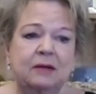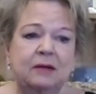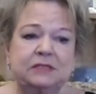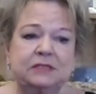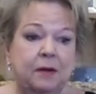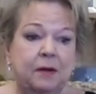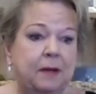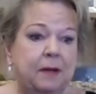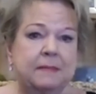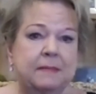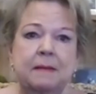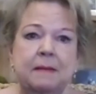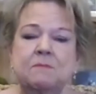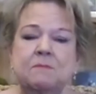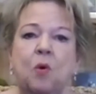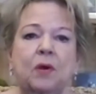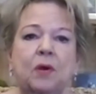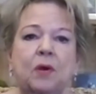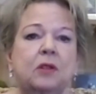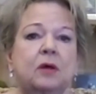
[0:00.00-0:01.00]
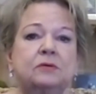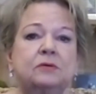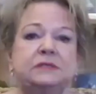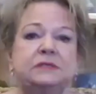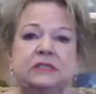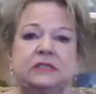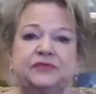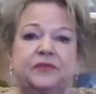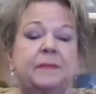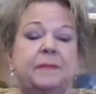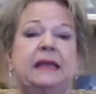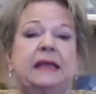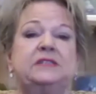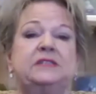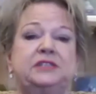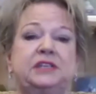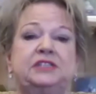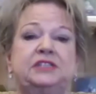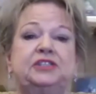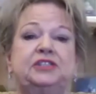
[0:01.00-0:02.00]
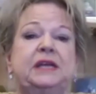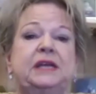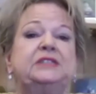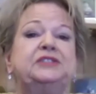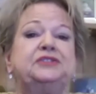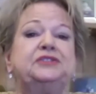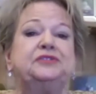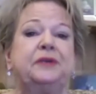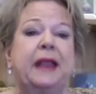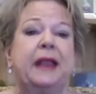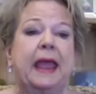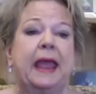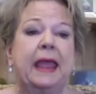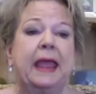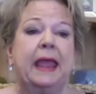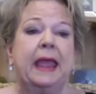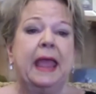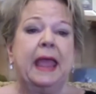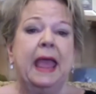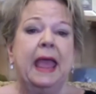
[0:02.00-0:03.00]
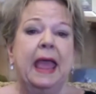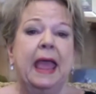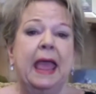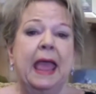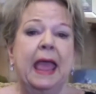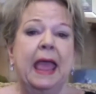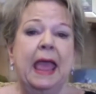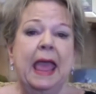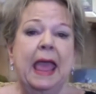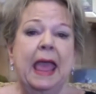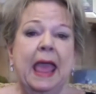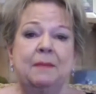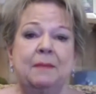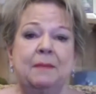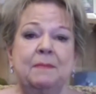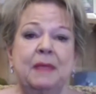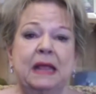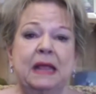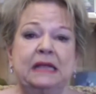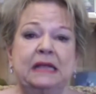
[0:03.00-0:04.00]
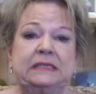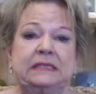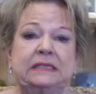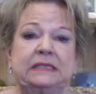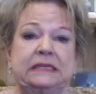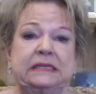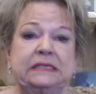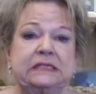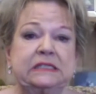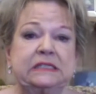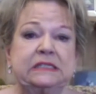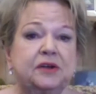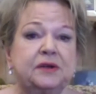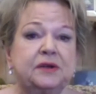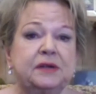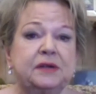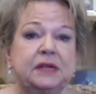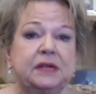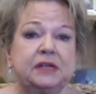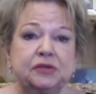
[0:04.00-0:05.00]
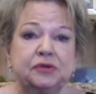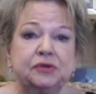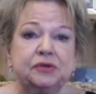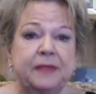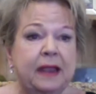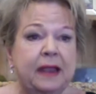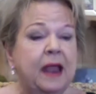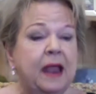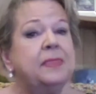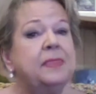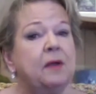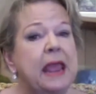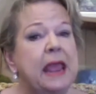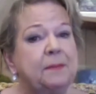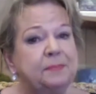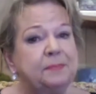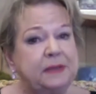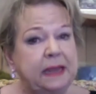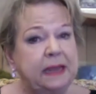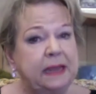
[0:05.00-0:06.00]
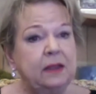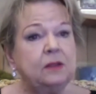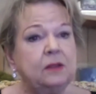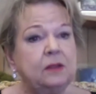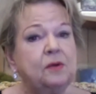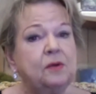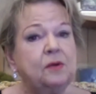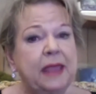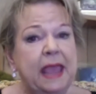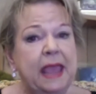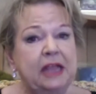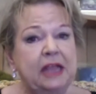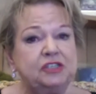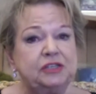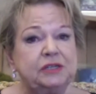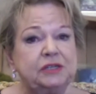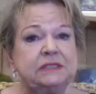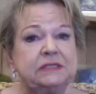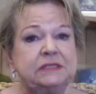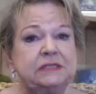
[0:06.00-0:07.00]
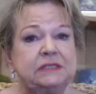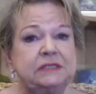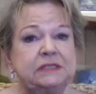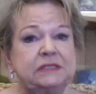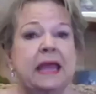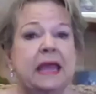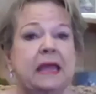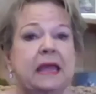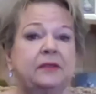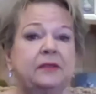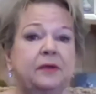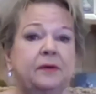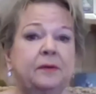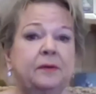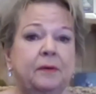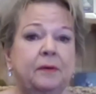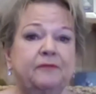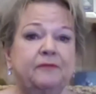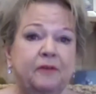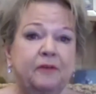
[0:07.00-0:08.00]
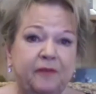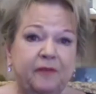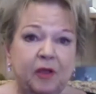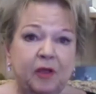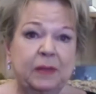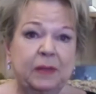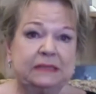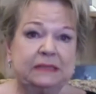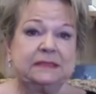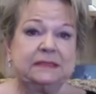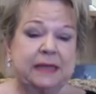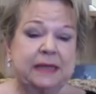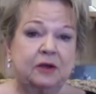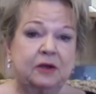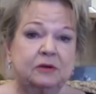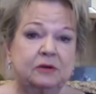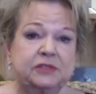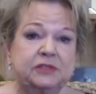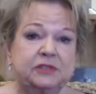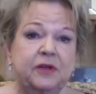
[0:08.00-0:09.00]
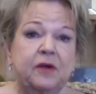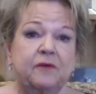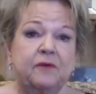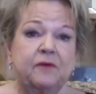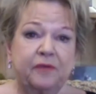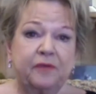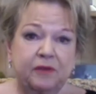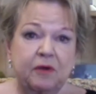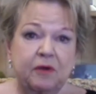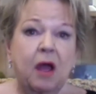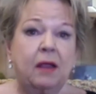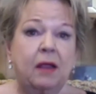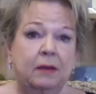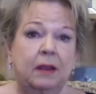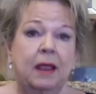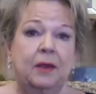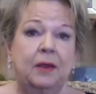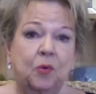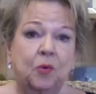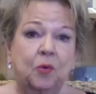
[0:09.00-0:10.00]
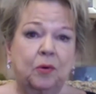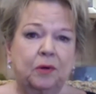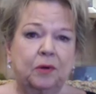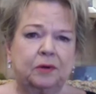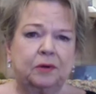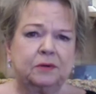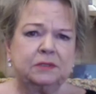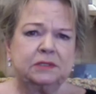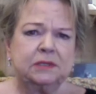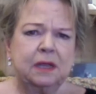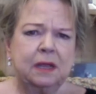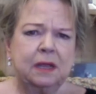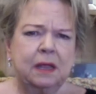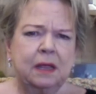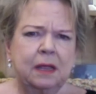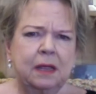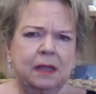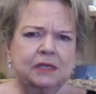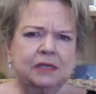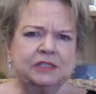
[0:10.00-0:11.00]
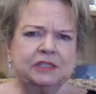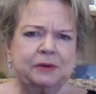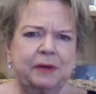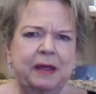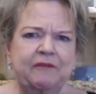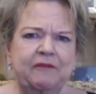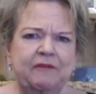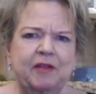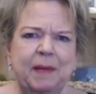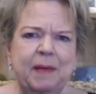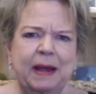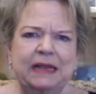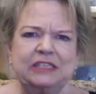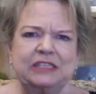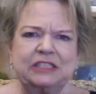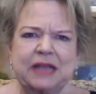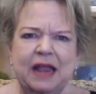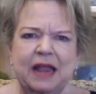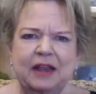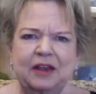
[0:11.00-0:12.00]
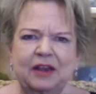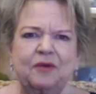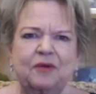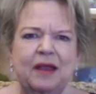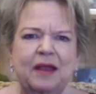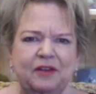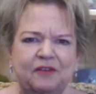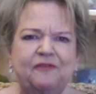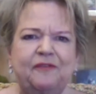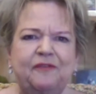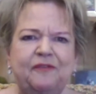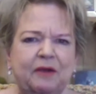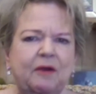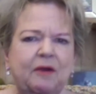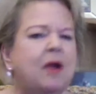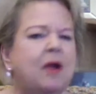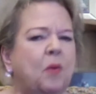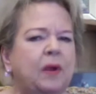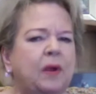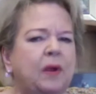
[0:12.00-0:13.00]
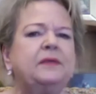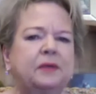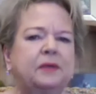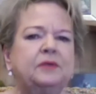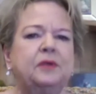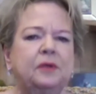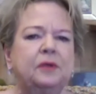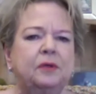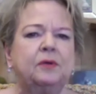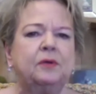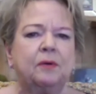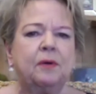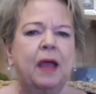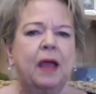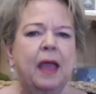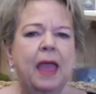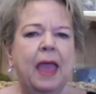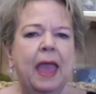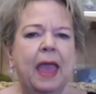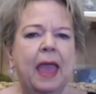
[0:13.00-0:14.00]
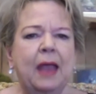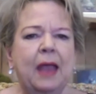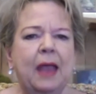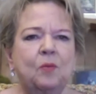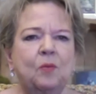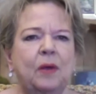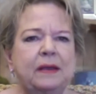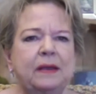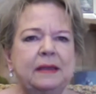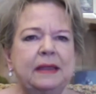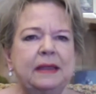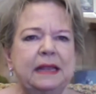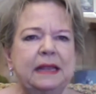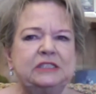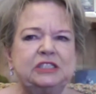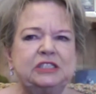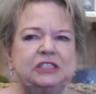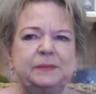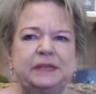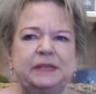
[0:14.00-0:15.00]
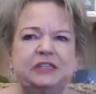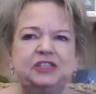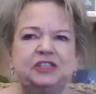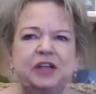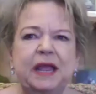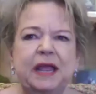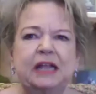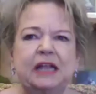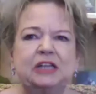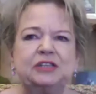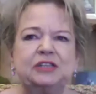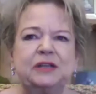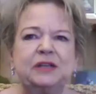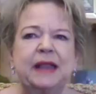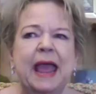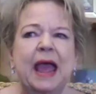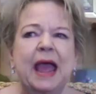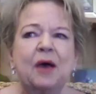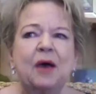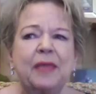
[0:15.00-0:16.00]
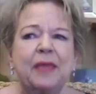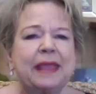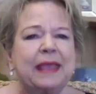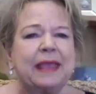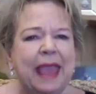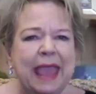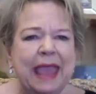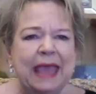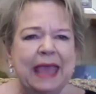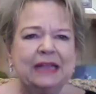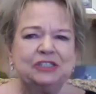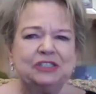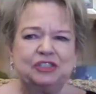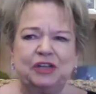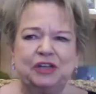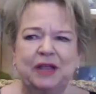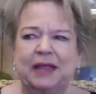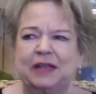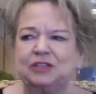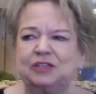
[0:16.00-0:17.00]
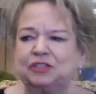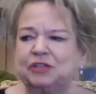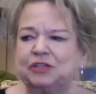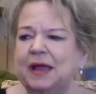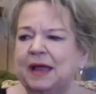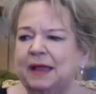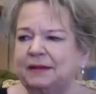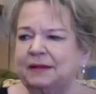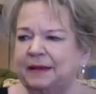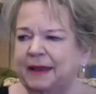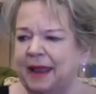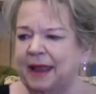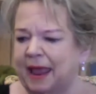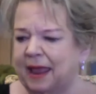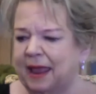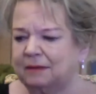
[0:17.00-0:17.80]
more closings for Macy's yesterday, and Macy's is starting to turn then their empty locations into fulfillment centers for their online orders. So everybody's kind of trying to figure out what to do and what needs to be changed and how they can change today.